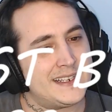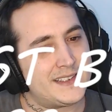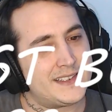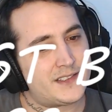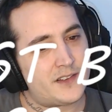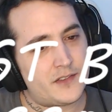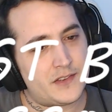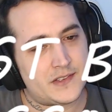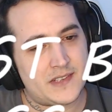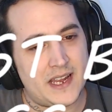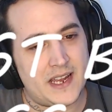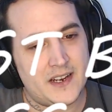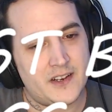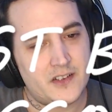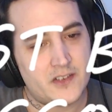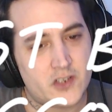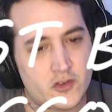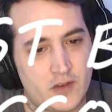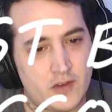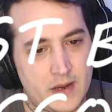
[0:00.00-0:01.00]
So the standard
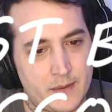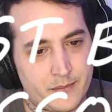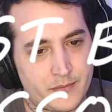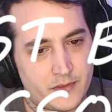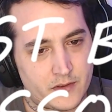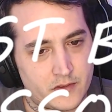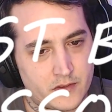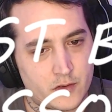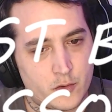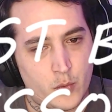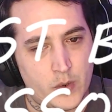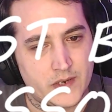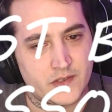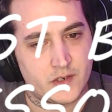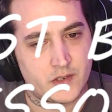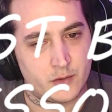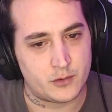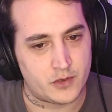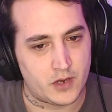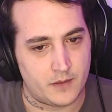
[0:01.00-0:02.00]
strap that the Quest
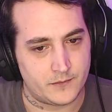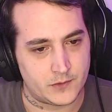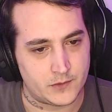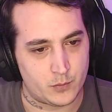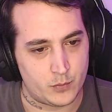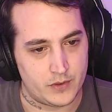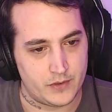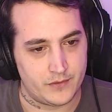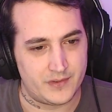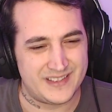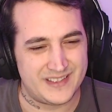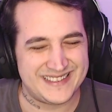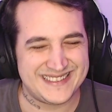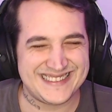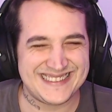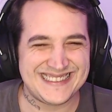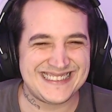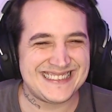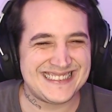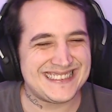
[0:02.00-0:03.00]
2 comes with,
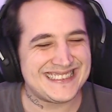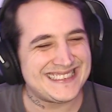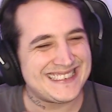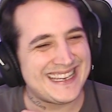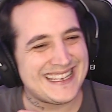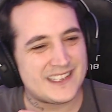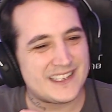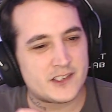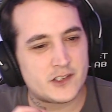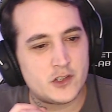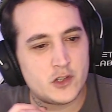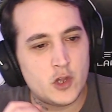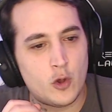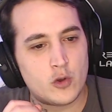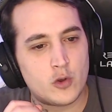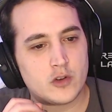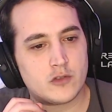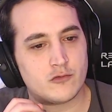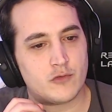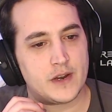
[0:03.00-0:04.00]
it's
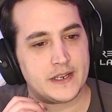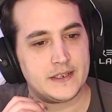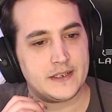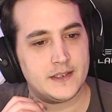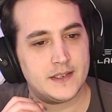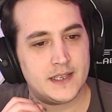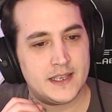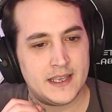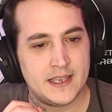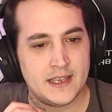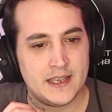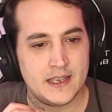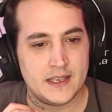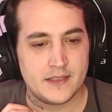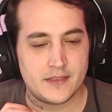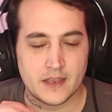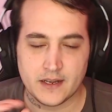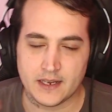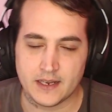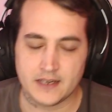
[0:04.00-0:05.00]
not great.
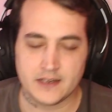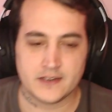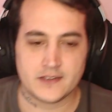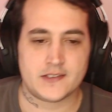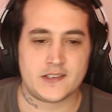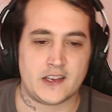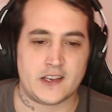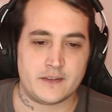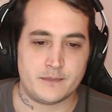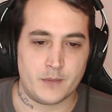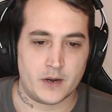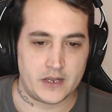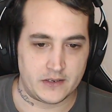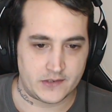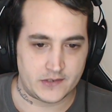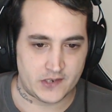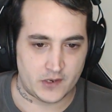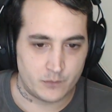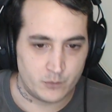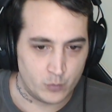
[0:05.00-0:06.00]
They needed to save money
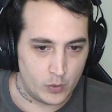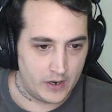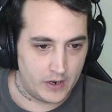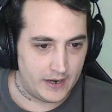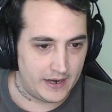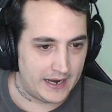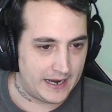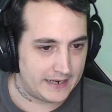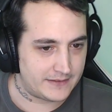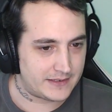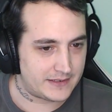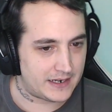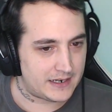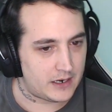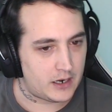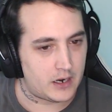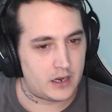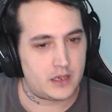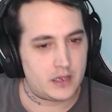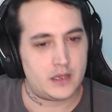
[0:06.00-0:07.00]
somewhere, and
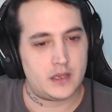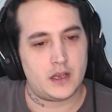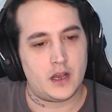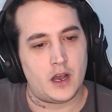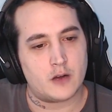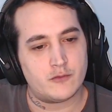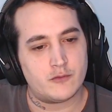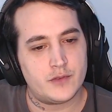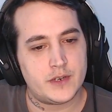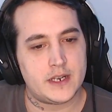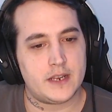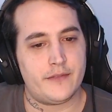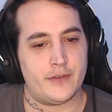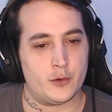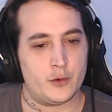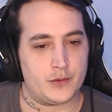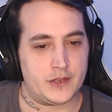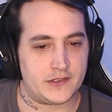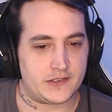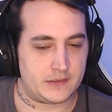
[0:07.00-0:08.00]
I really feel
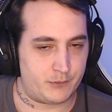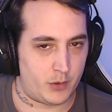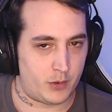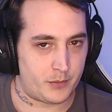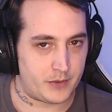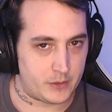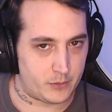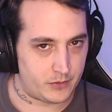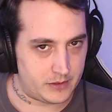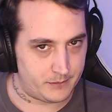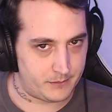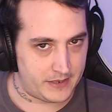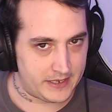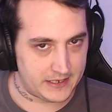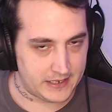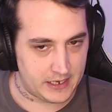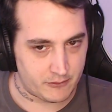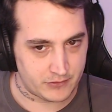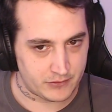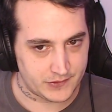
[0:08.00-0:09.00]
this is probably one of the main
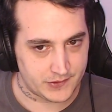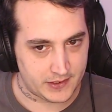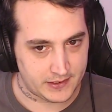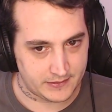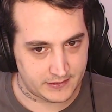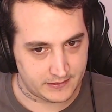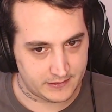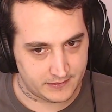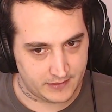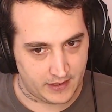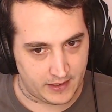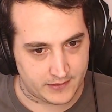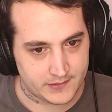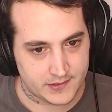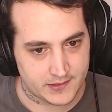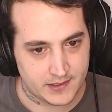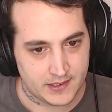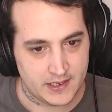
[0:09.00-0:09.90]
areas they did that.